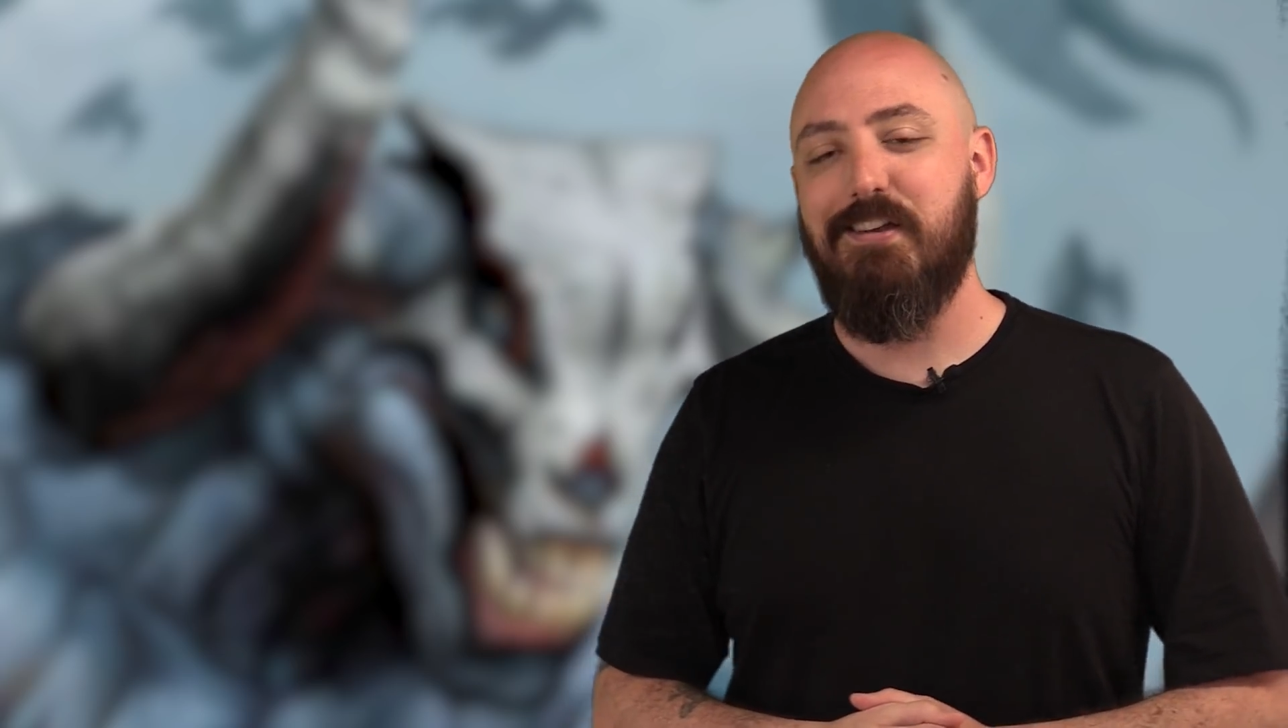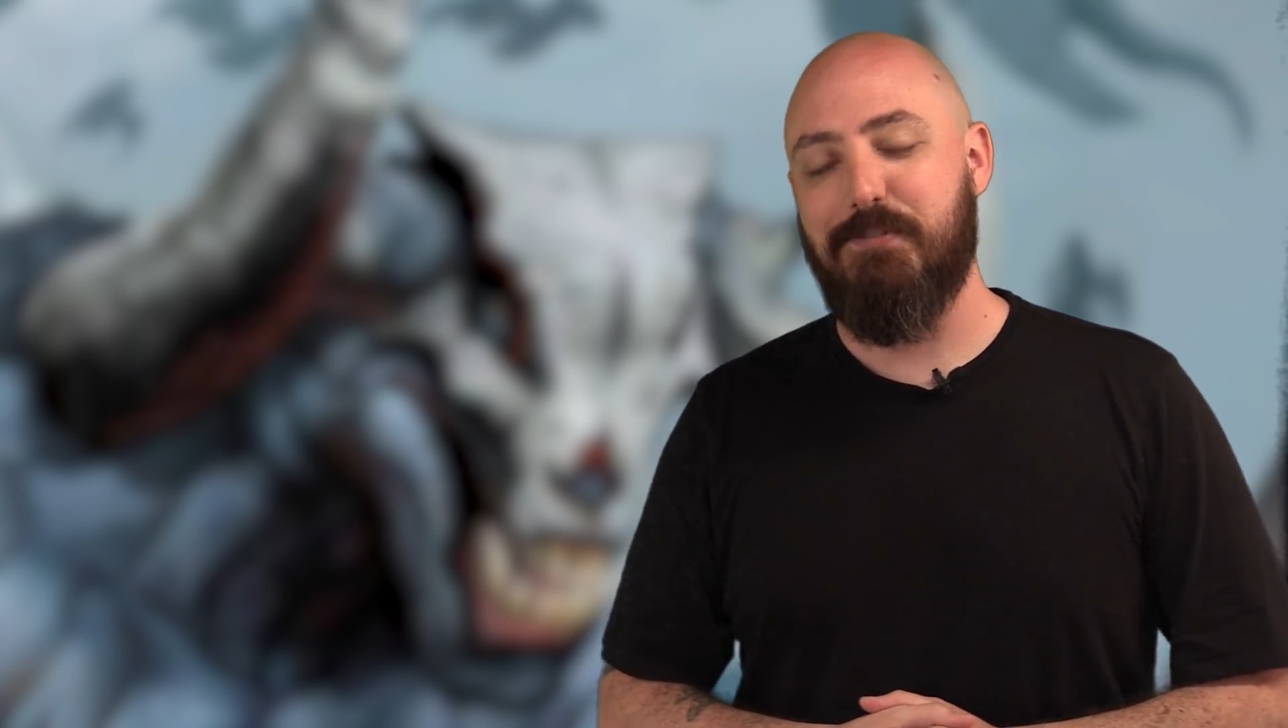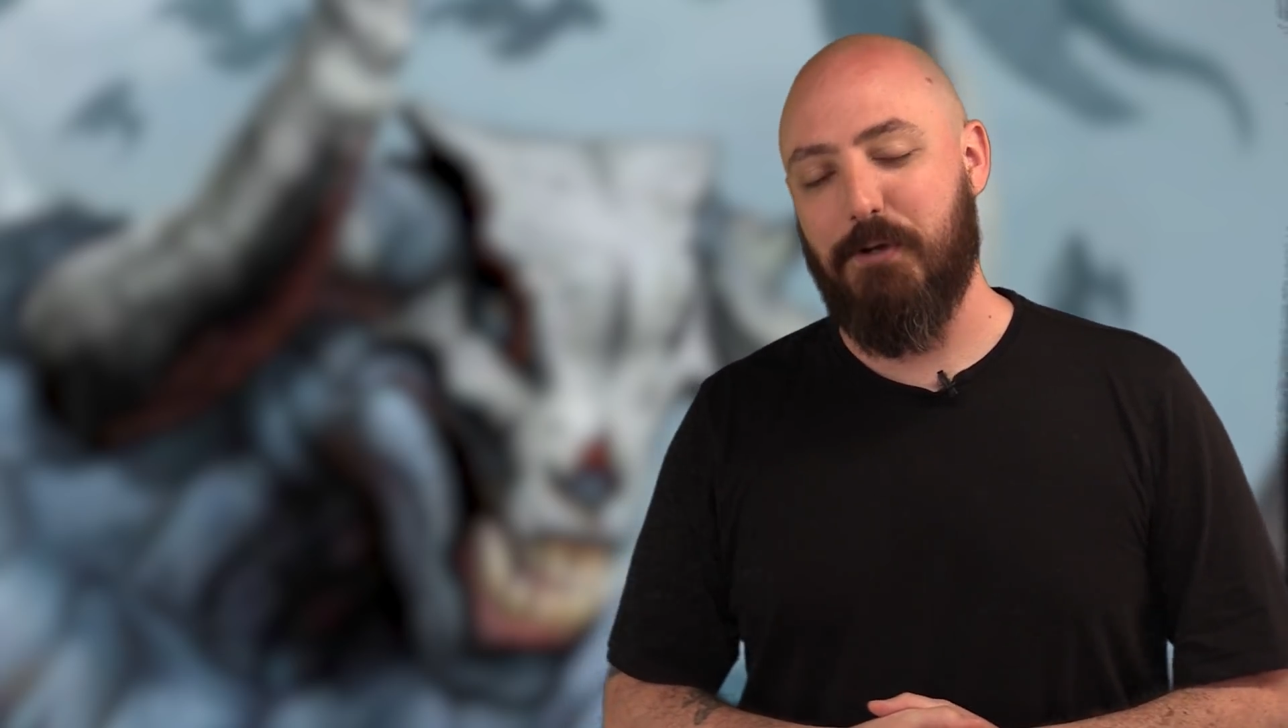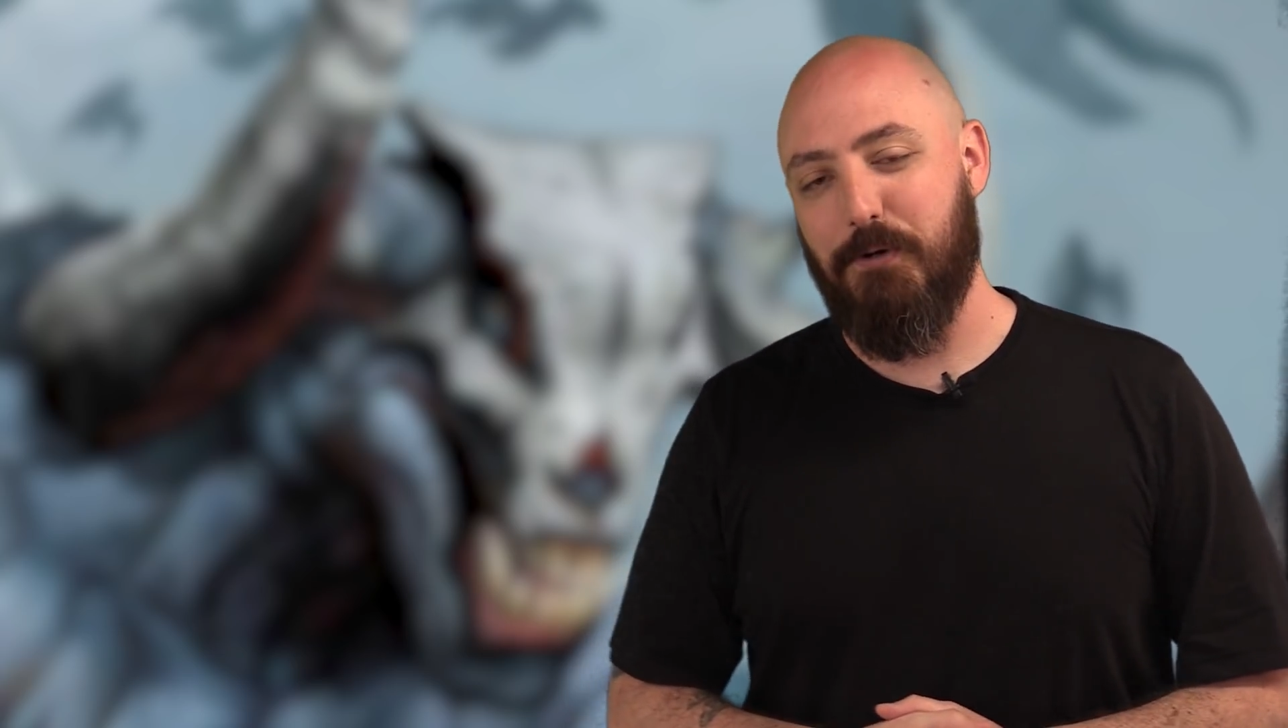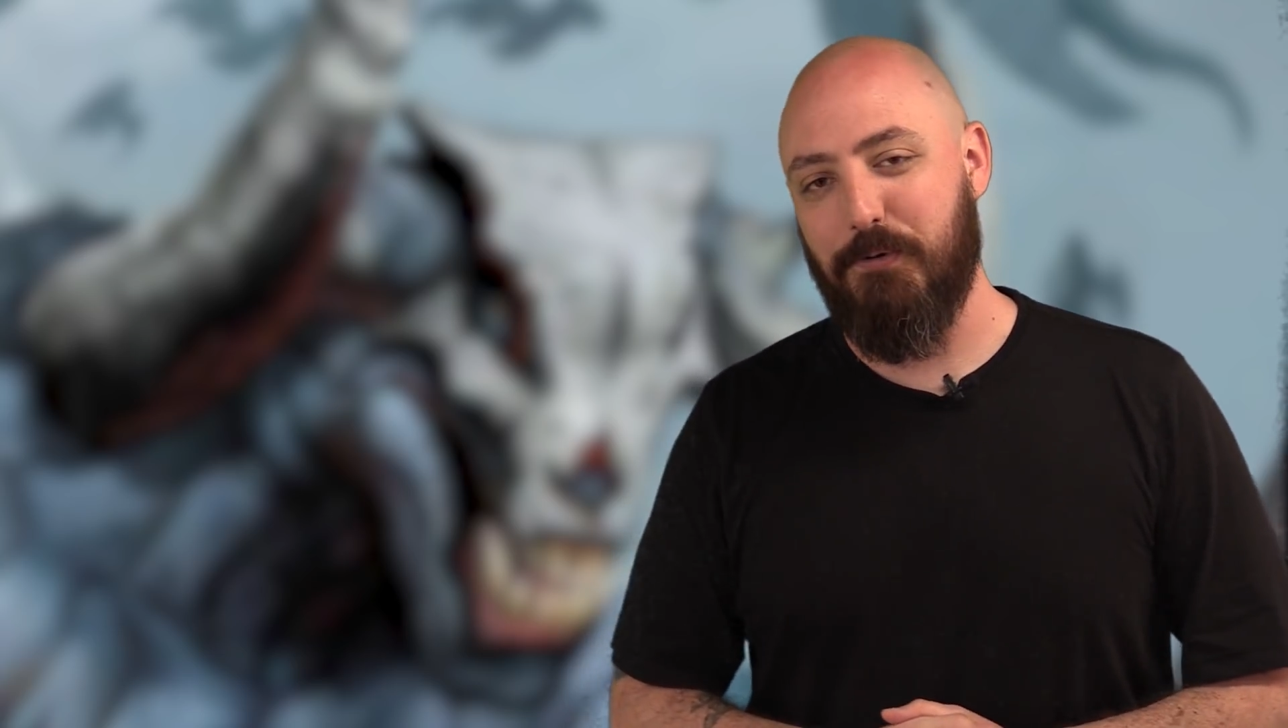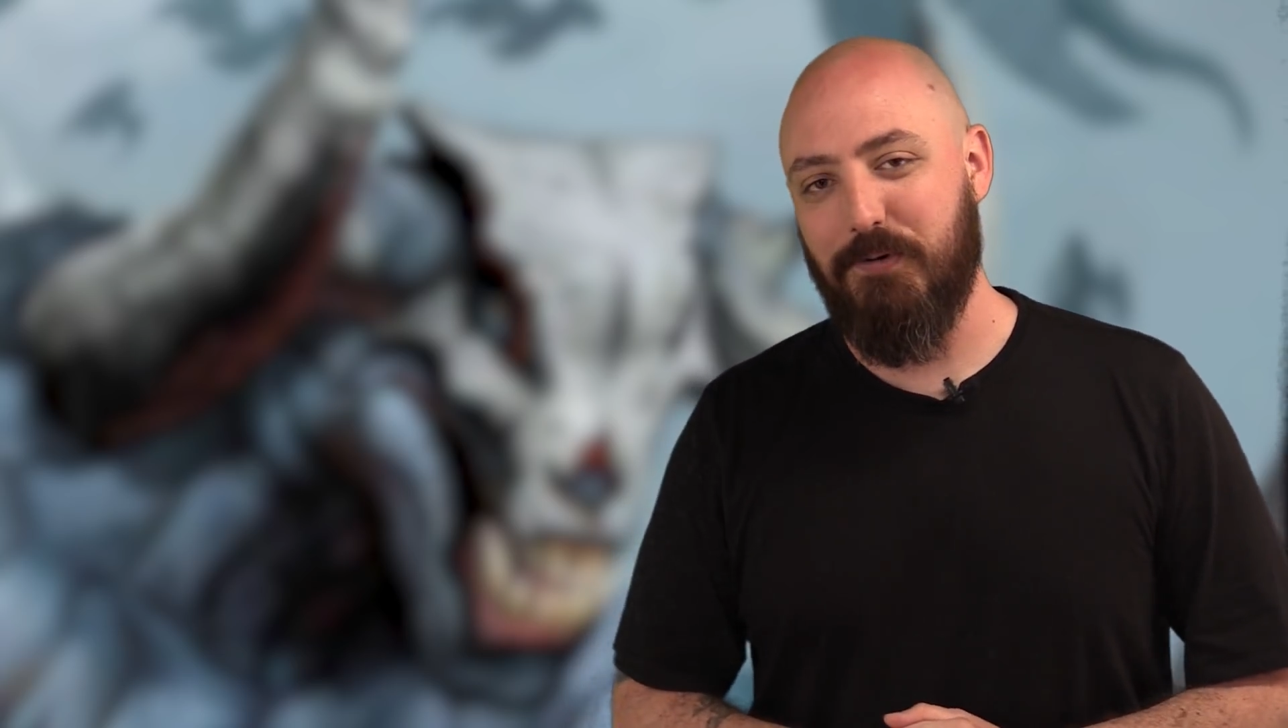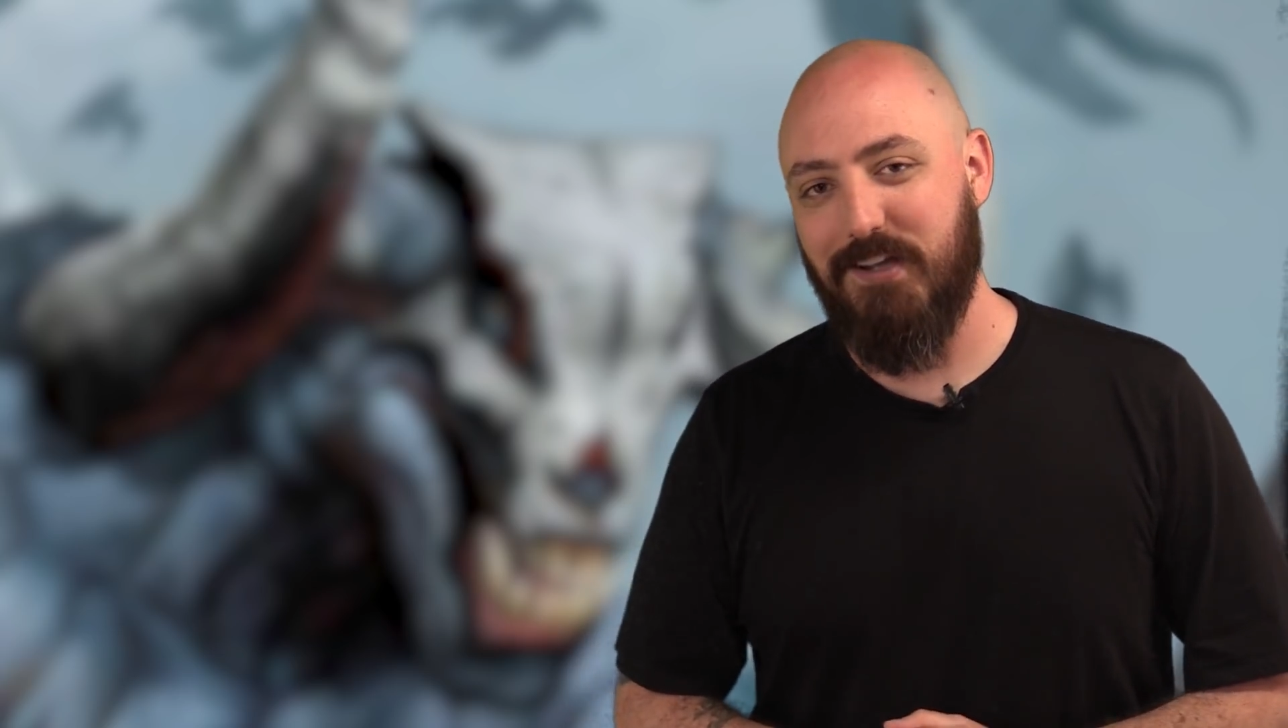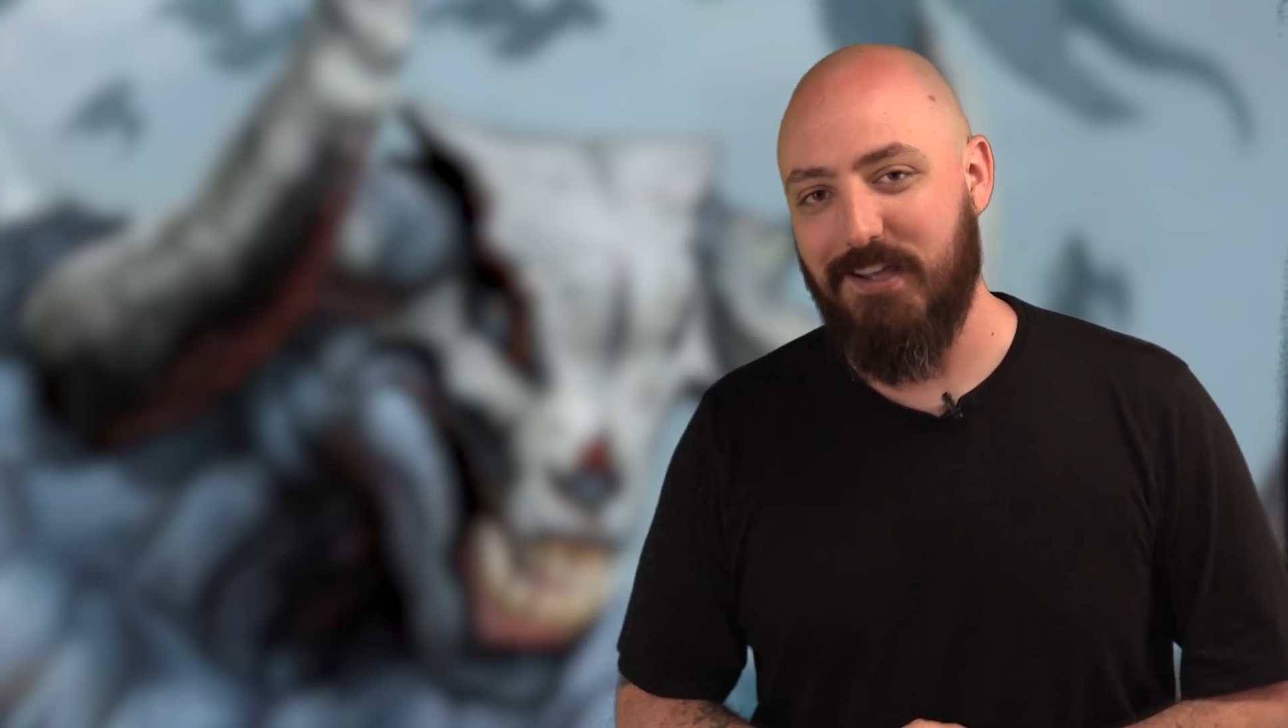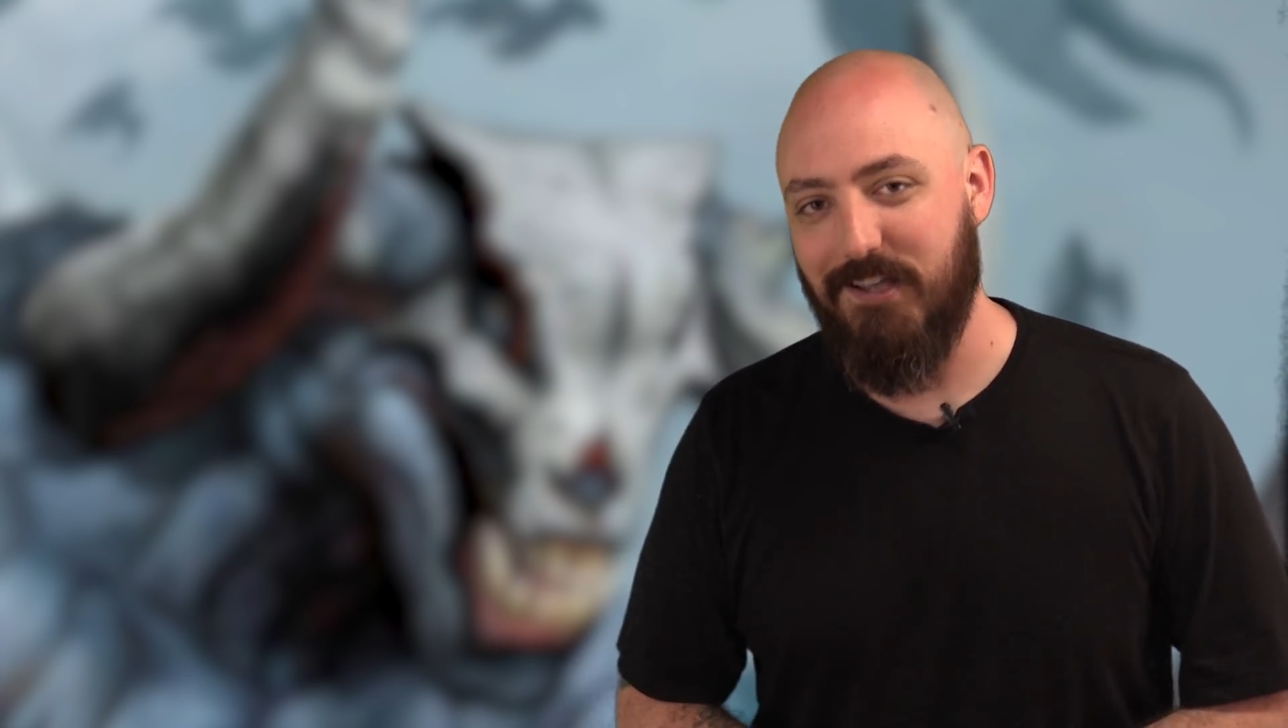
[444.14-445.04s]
So